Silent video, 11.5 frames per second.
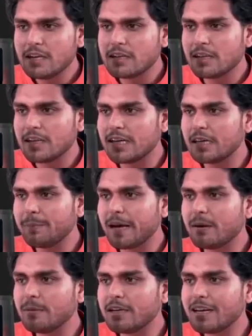the third
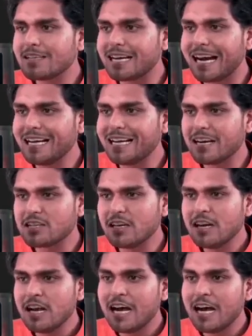parameter is iteration.